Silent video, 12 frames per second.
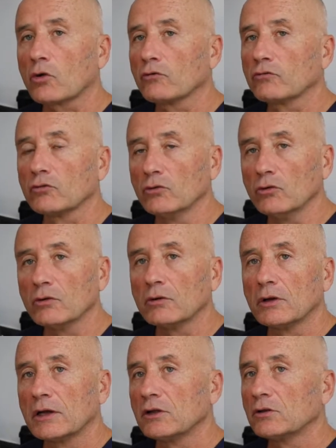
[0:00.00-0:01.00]
He
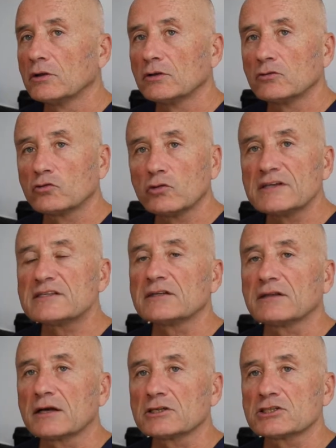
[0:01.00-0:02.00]
evaluates the
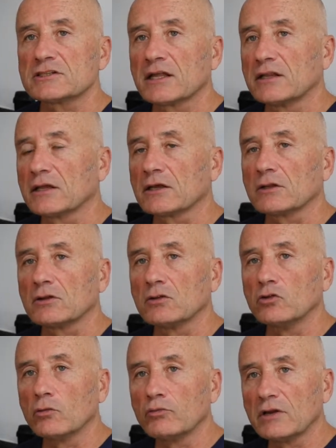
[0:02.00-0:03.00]
foundation and
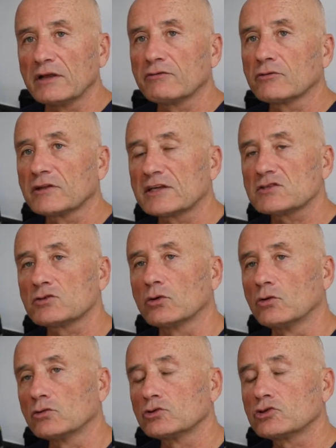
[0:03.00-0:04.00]
moves up to
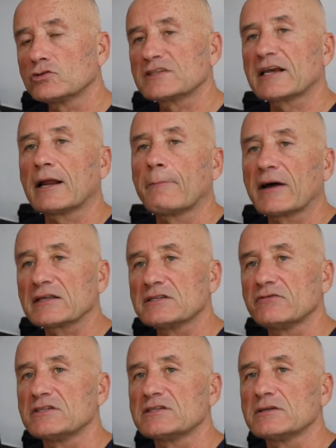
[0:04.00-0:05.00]
the visible
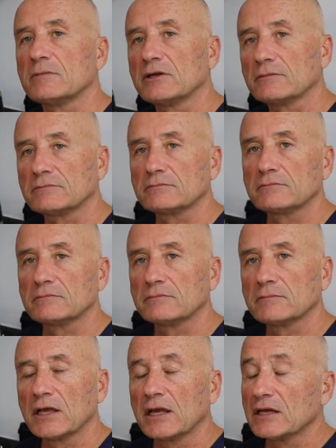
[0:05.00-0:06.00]
structures.
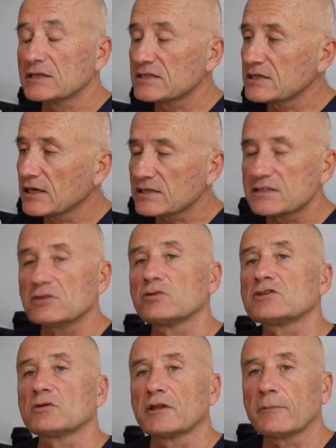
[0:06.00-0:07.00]
If your
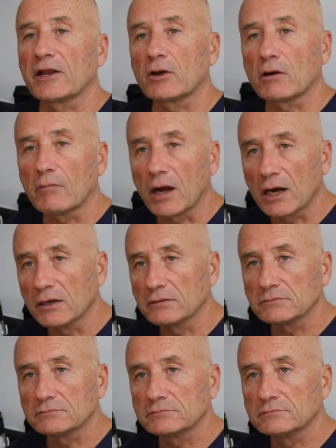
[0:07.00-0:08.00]
dental situation is
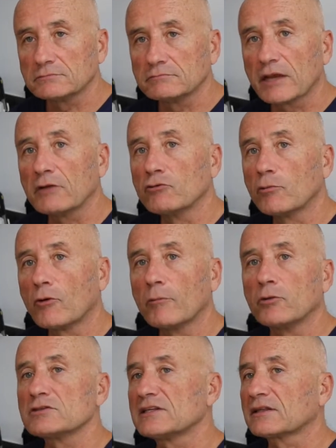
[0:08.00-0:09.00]
not normal,
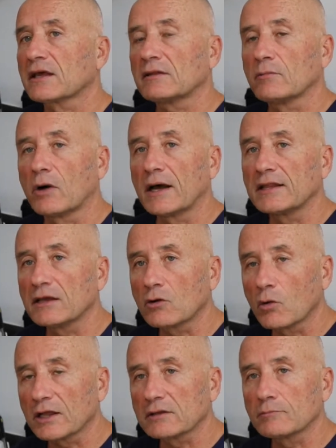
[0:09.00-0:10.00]
he
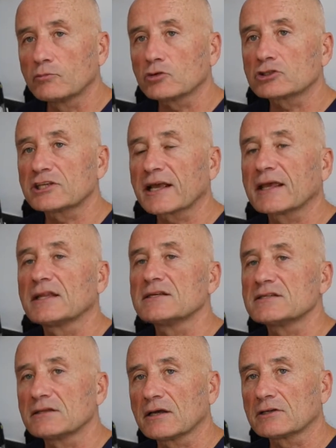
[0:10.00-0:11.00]
proposes the adapted
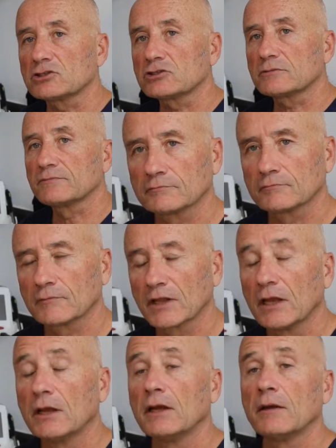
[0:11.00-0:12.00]
treatment for each
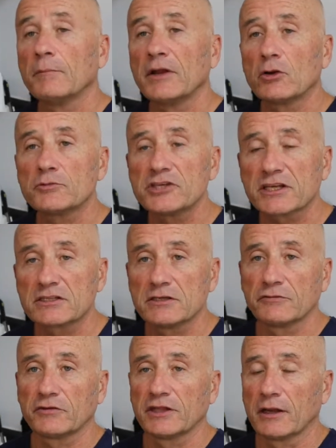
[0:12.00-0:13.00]
stage. The
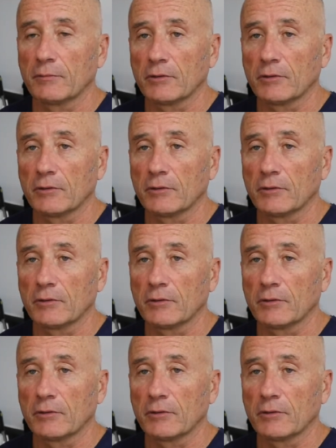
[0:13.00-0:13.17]
objective?